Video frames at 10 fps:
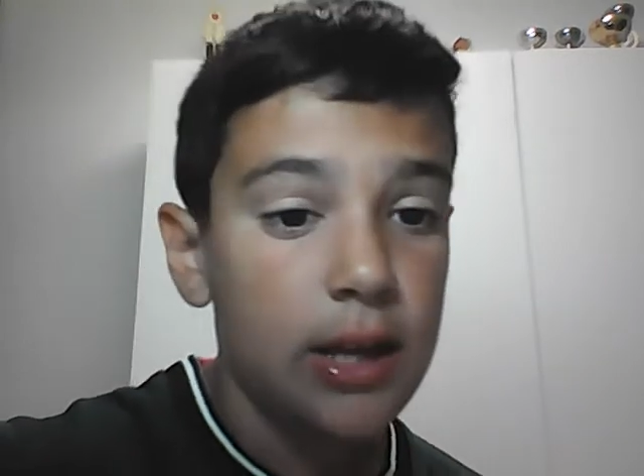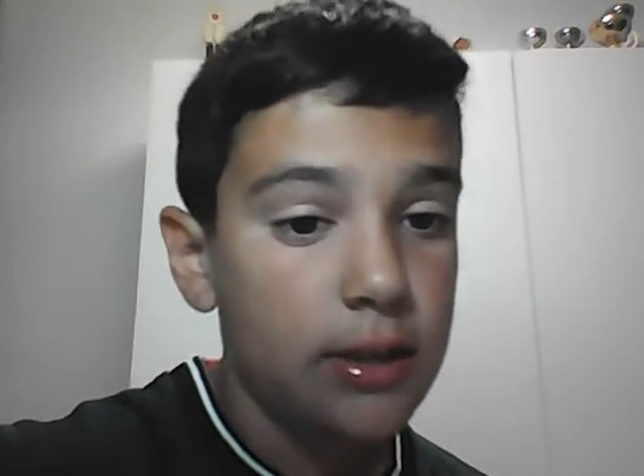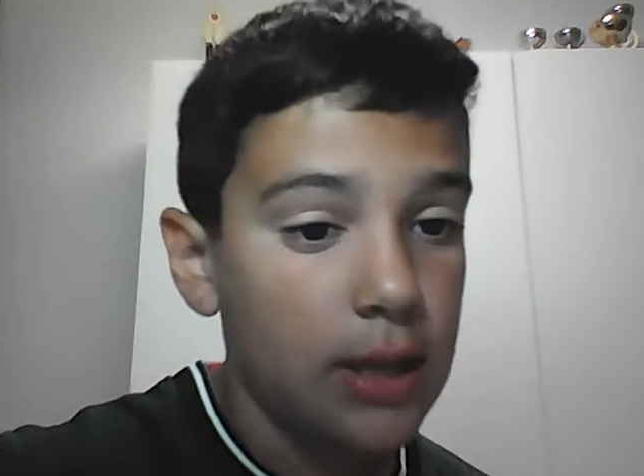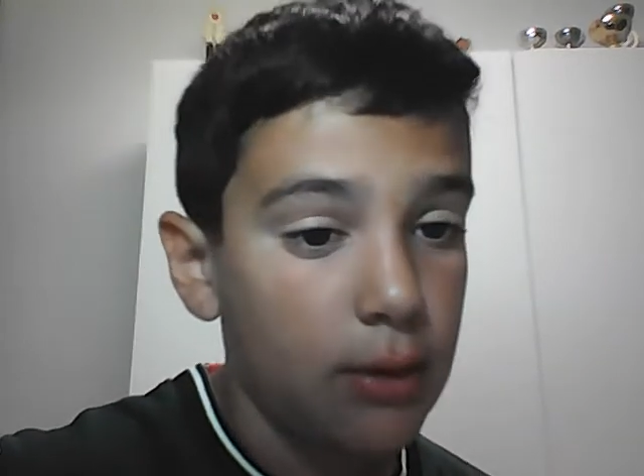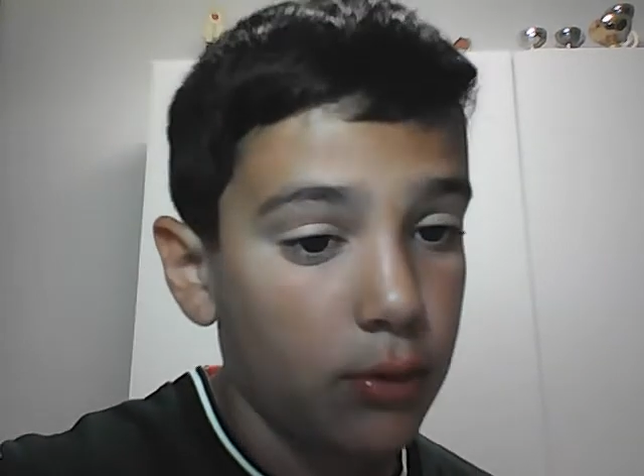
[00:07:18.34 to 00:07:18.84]

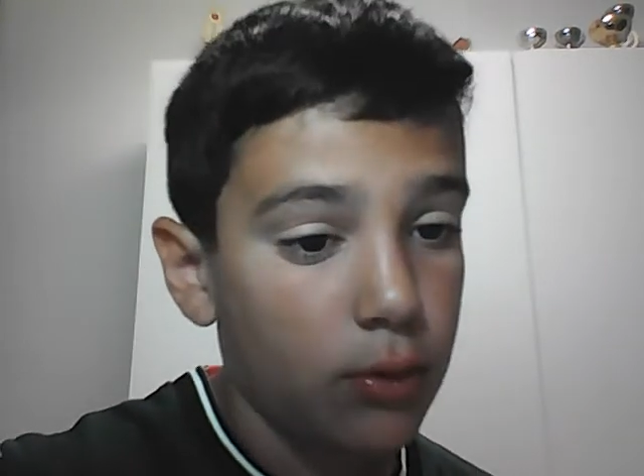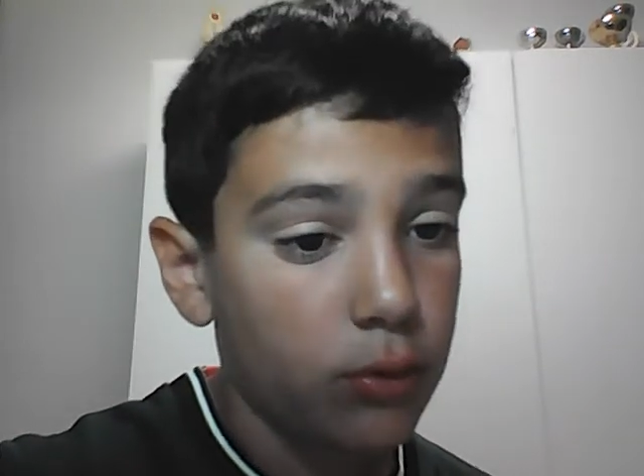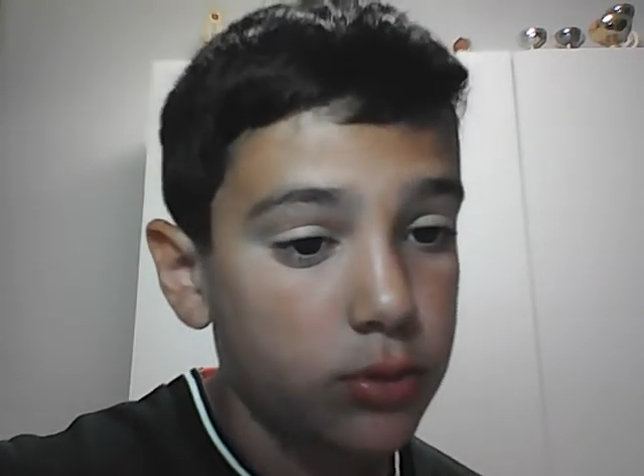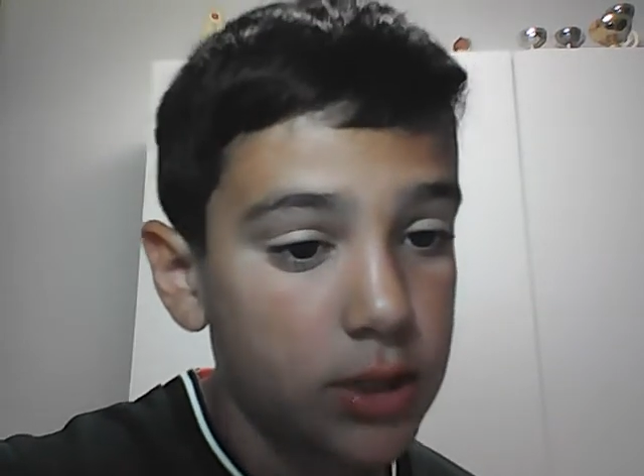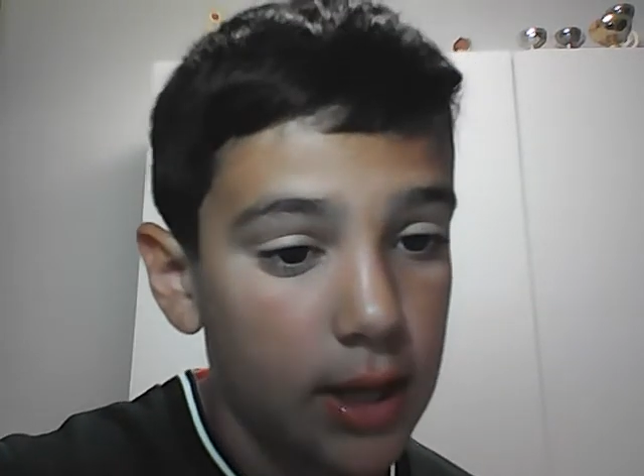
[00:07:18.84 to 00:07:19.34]
they were
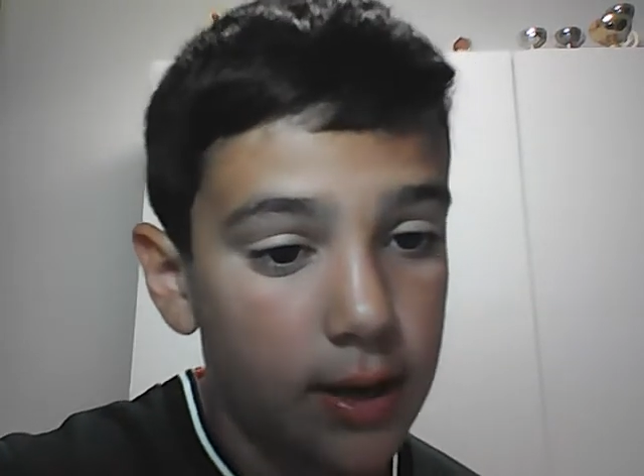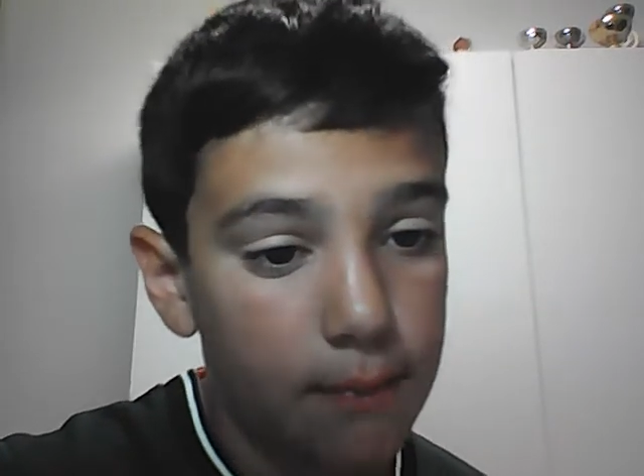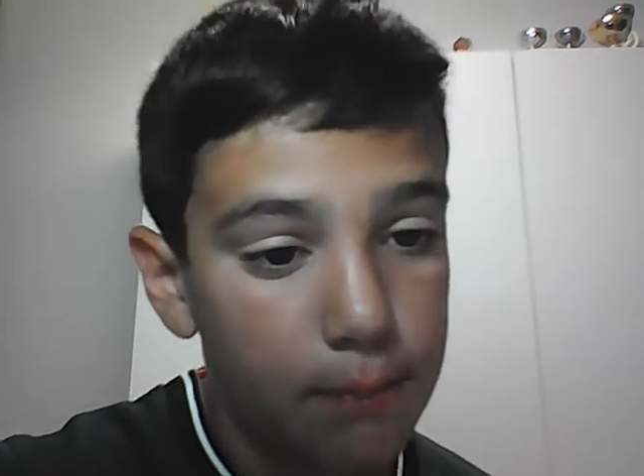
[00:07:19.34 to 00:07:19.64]
going to sign him